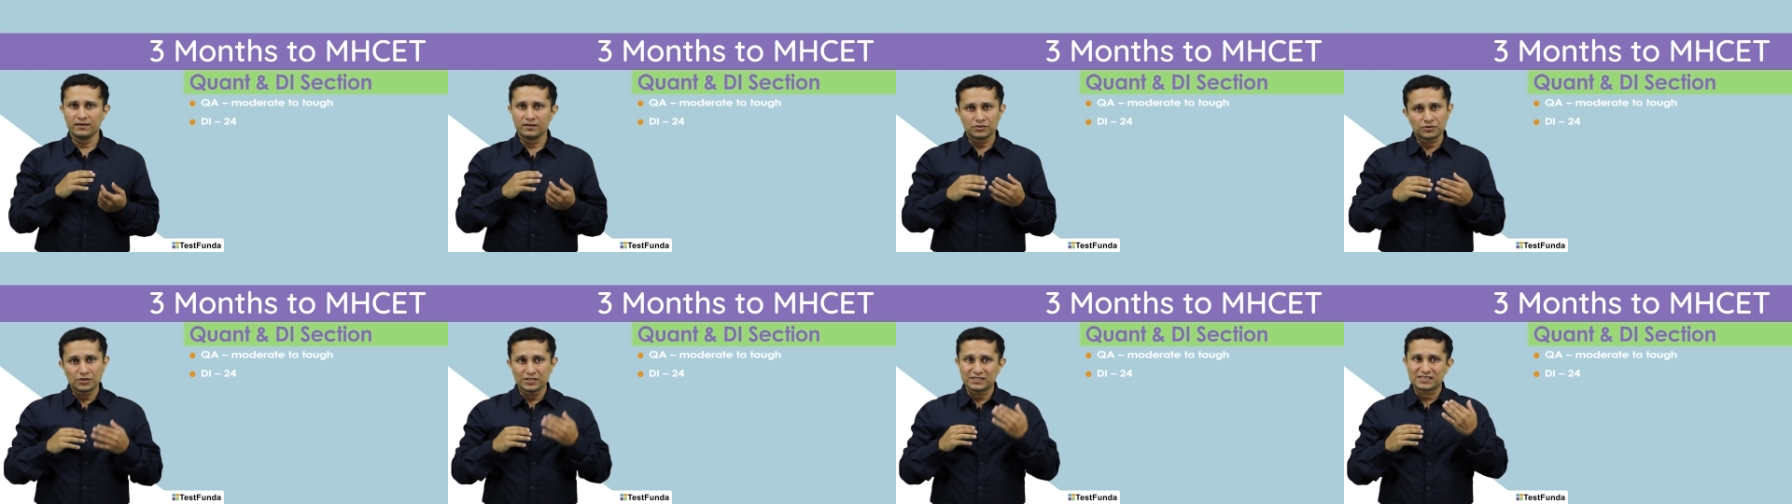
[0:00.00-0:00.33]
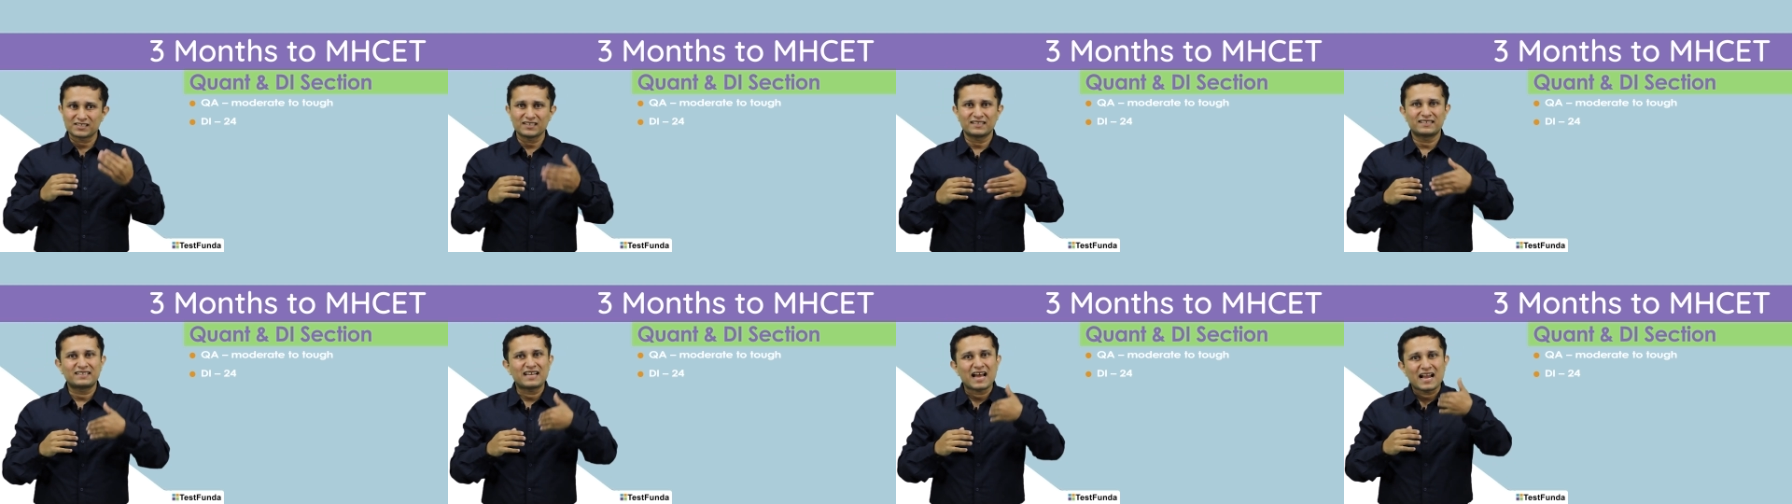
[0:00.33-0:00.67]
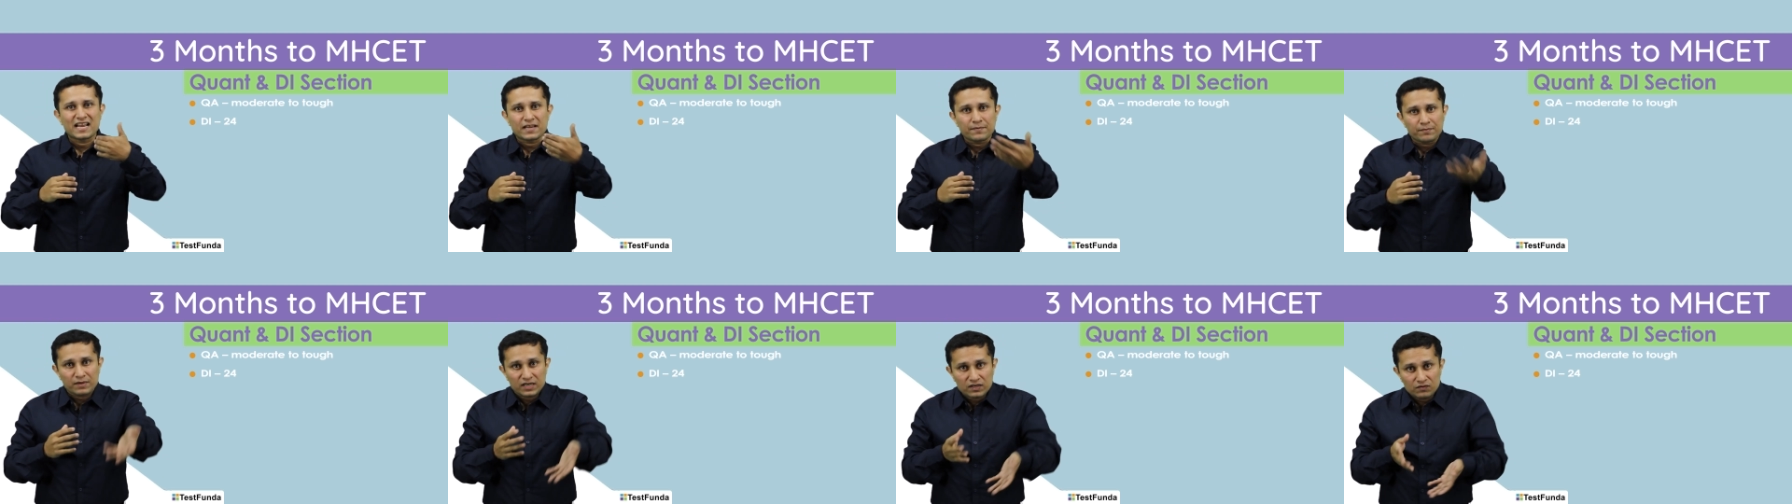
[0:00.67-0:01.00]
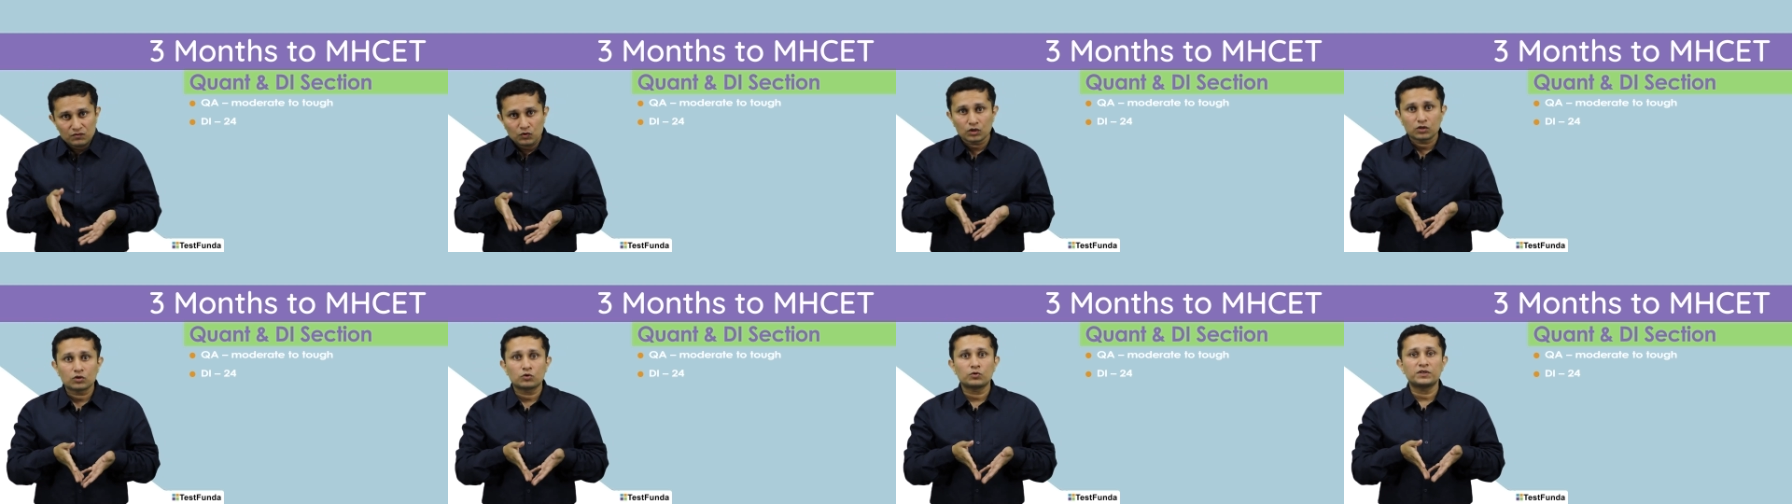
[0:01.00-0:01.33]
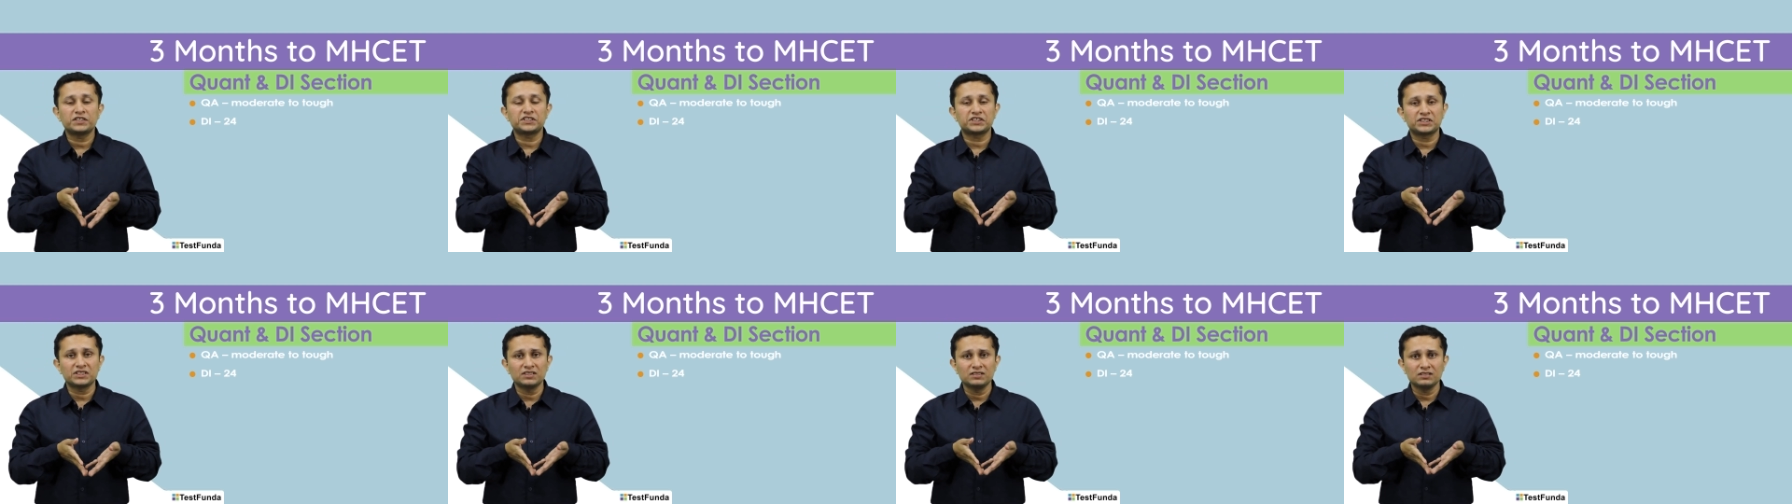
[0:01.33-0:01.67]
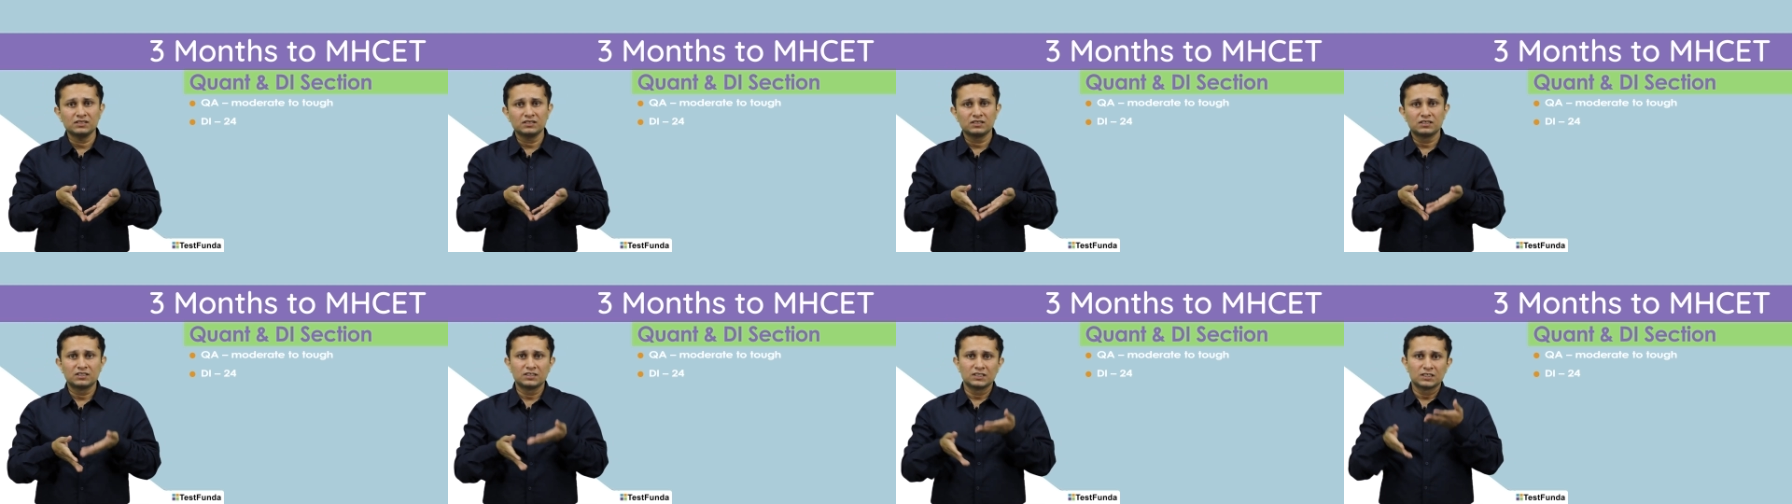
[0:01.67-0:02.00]
So, it's a time and work question
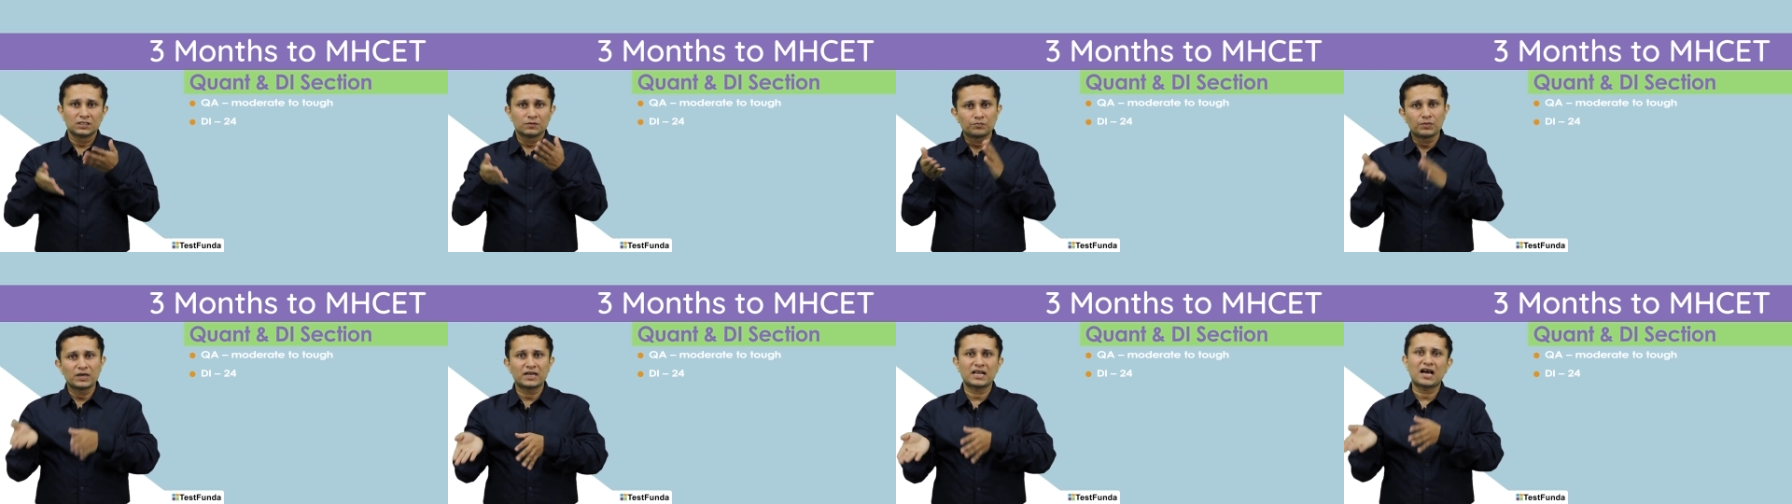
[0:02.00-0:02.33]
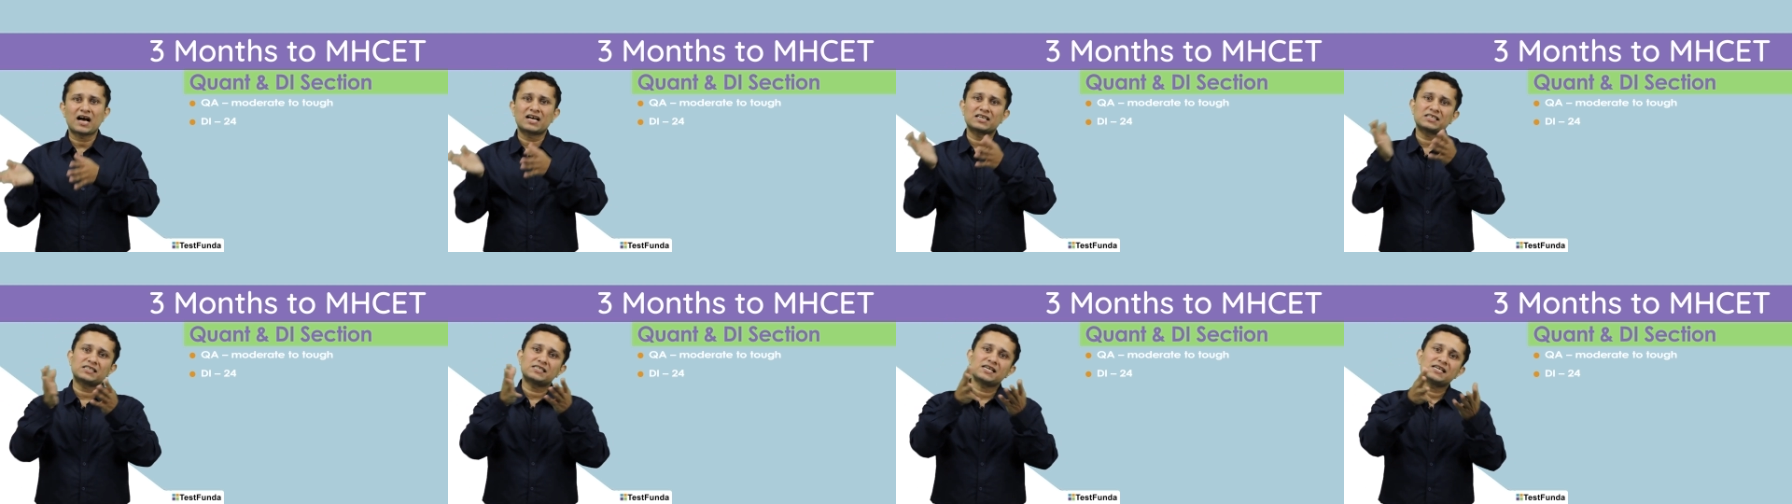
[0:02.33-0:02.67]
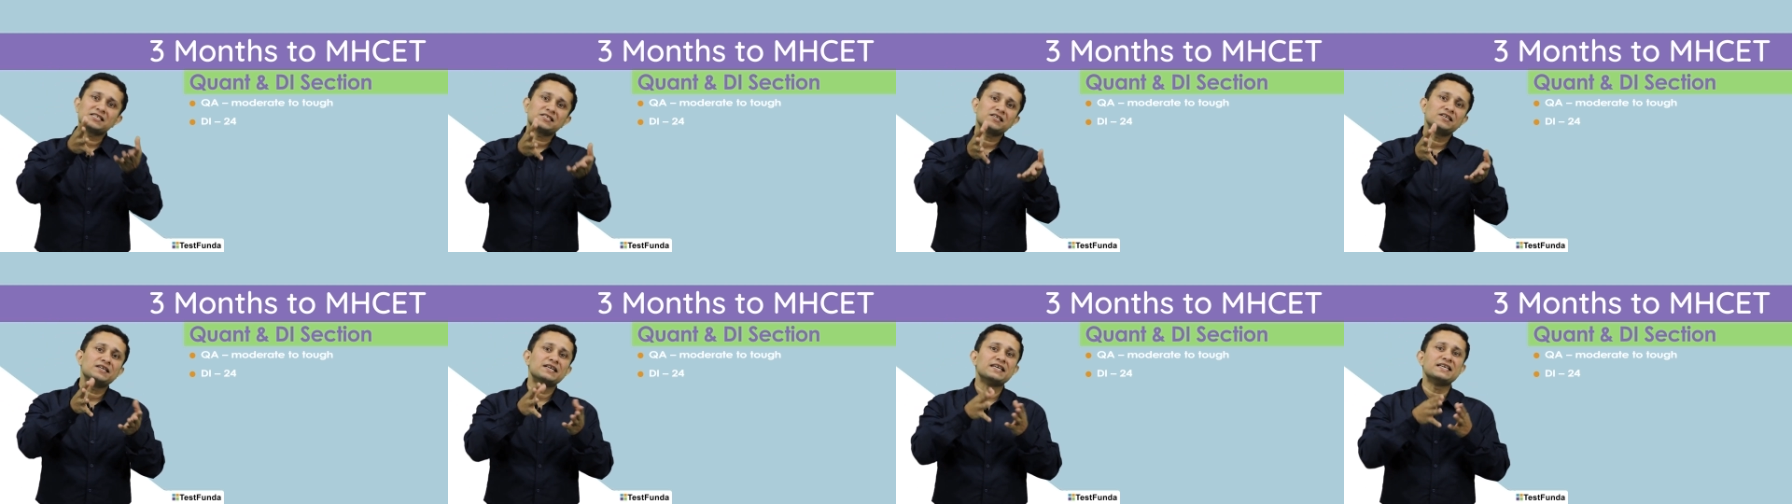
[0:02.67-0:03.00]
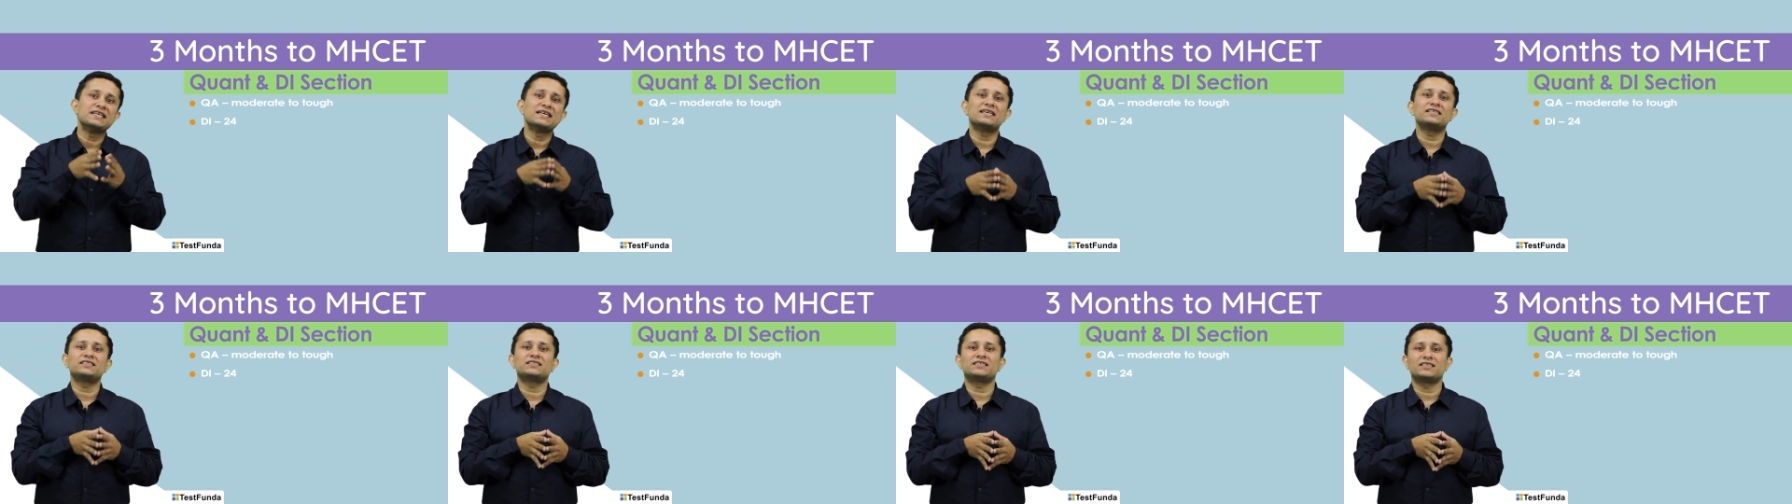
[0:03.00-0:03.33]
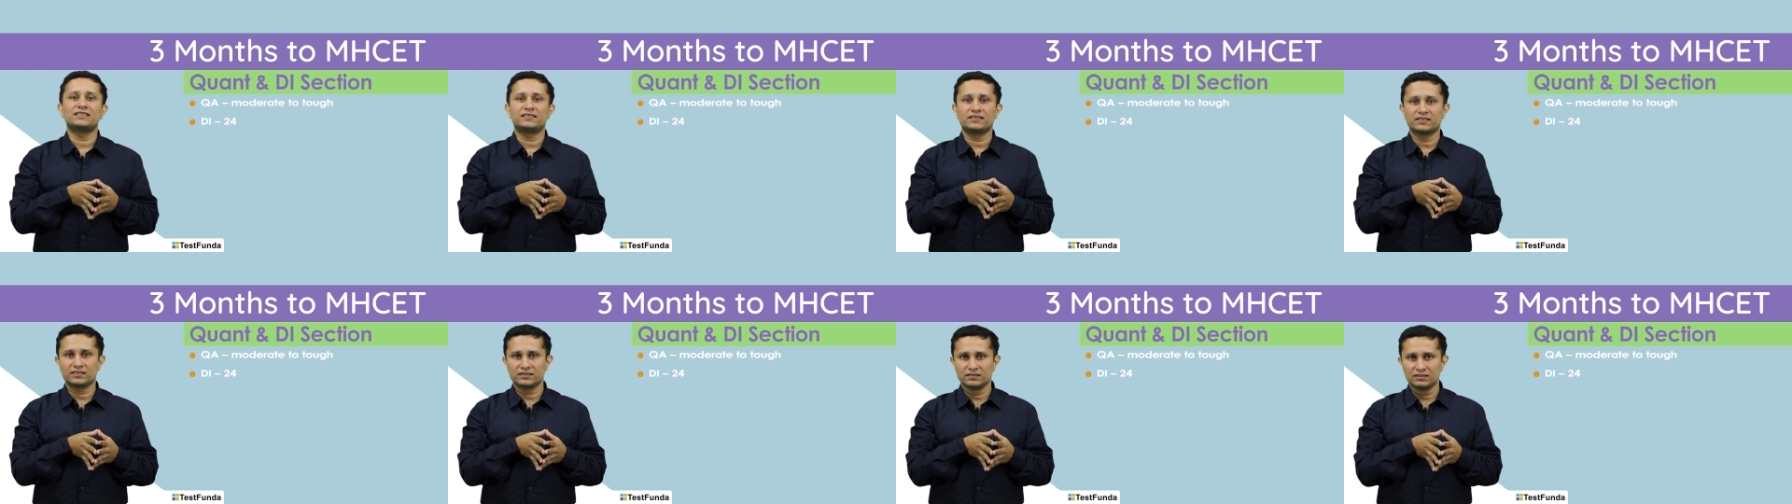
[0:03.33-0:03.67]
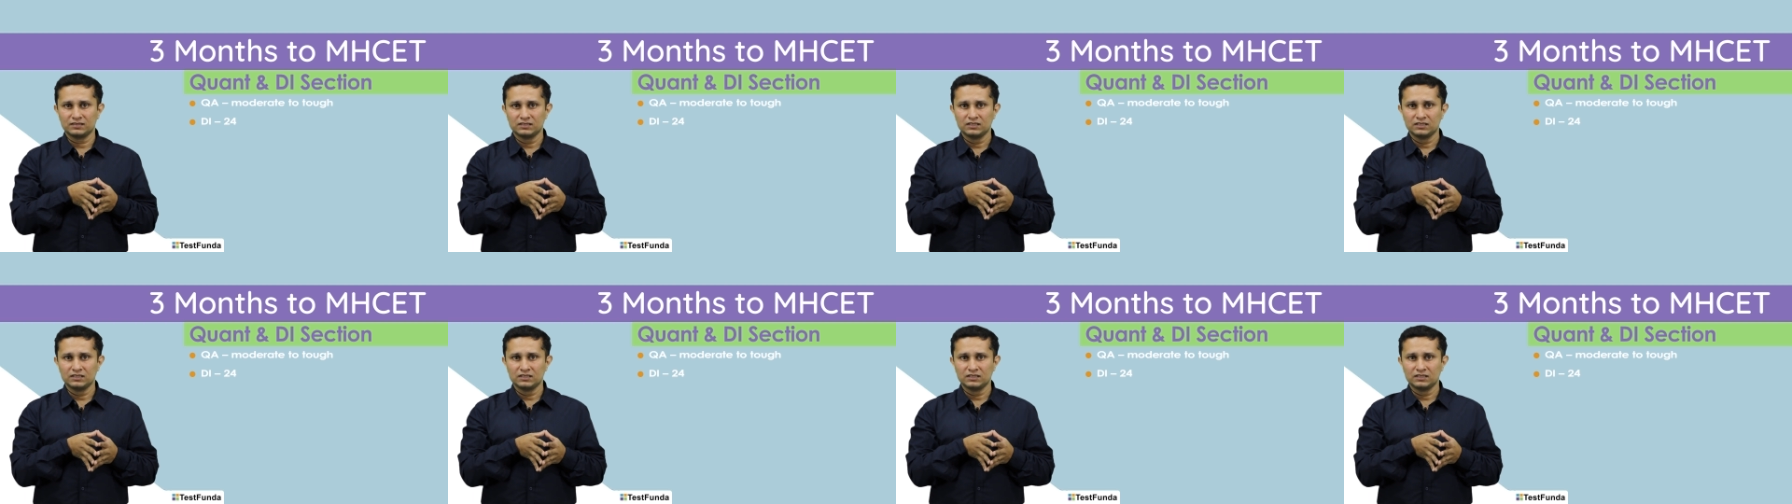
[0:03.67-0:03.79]
but asked as a DI set.